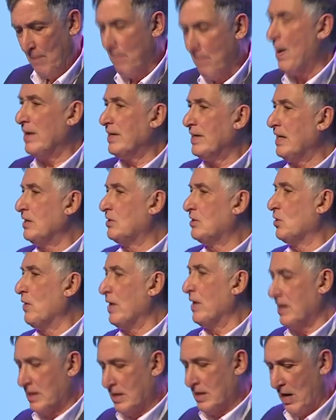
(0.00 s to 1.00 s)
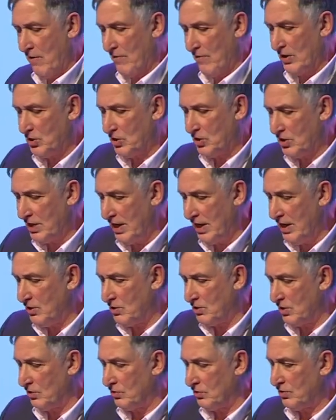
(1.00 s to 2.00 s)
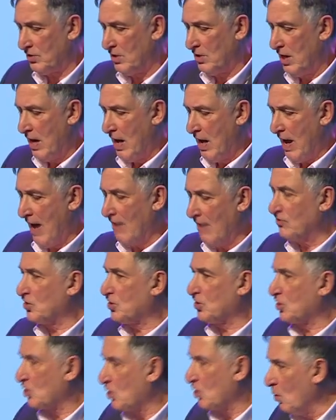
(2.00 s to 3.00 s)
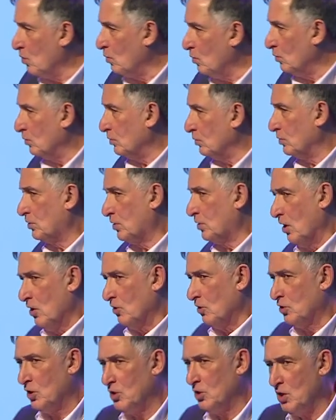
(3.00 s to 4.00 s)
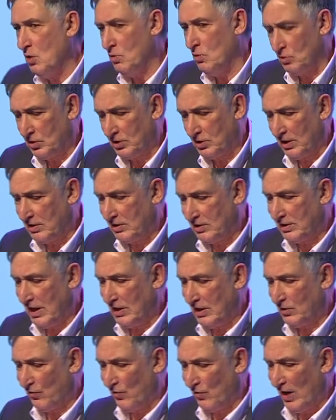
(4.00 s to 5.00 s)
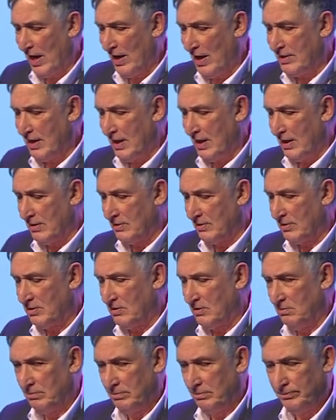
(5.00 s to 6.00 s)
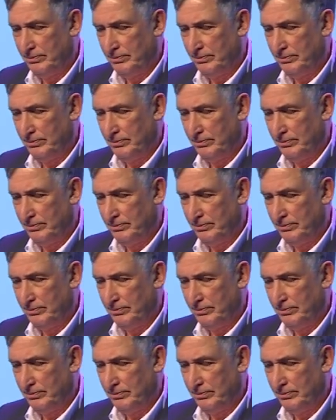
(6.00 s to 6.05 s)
Money to encourage teachers and schools to use successful ideas.